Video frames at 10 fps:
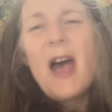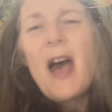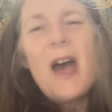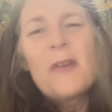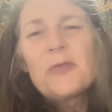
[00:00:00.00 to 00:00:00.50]

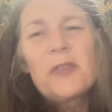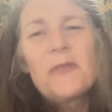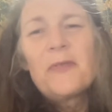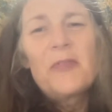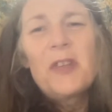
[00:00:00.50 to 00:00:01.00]
out
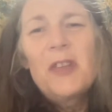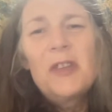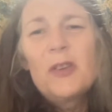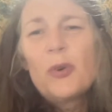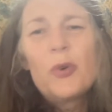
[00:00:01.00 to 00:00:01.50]
of
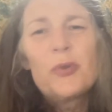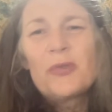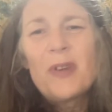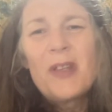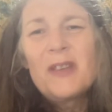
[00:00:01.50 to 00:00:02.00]
the
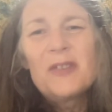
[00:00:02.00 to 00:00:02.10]
ordinary,